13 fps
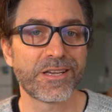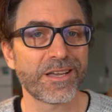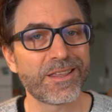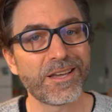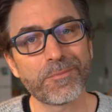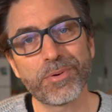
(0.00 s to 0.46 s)

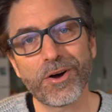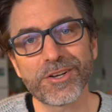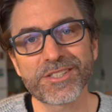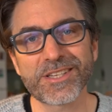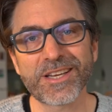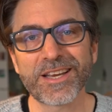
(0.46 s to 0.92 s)
I think
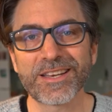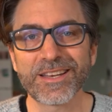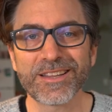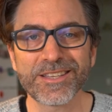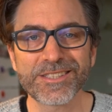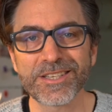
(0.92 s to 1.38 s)
Paul's
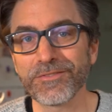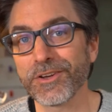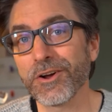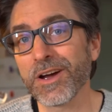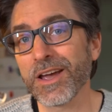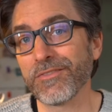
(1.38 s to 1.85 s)
saying, listen, if
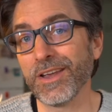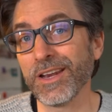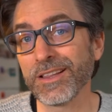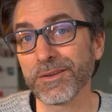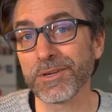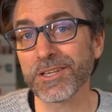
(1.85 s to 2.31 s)
you don't have
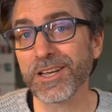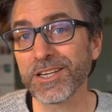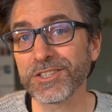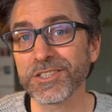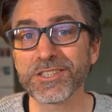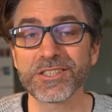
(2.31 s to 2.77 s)
any
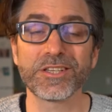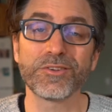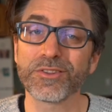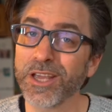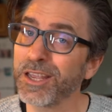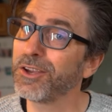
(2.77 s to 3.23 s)
limitations,
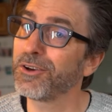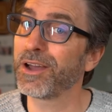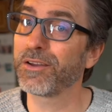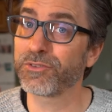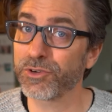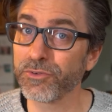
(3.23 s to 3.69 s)
you think you'll
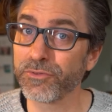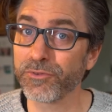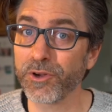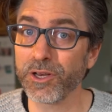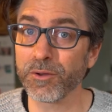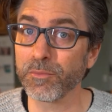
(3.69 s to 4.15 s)
have true
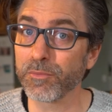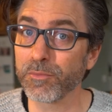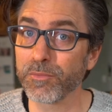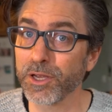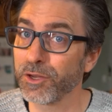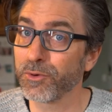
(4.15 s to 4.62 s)
freedom,
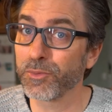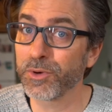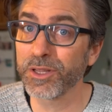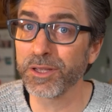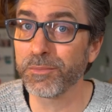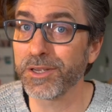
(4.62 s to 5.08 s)
but you'll
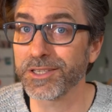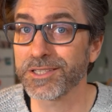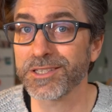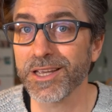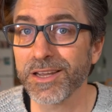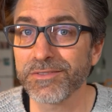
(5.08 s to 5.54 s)
really be a
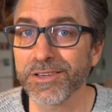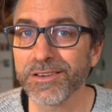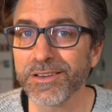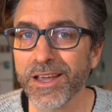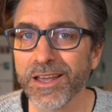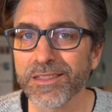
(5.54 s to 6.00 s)
slave to
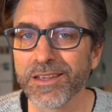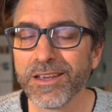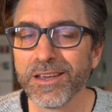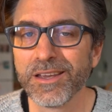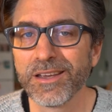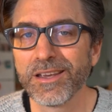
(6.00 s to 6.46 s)
death.
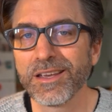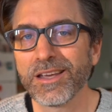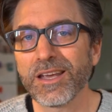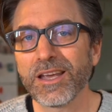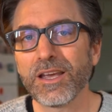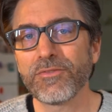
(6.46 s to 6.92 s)

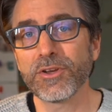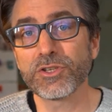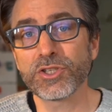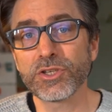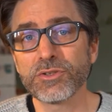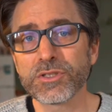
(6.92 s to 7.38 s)
If you
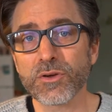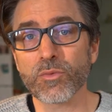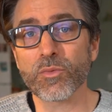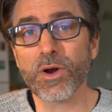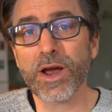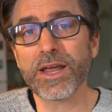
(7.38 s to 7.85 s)
choose the
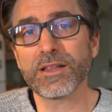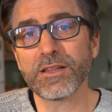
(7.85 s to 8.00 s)
right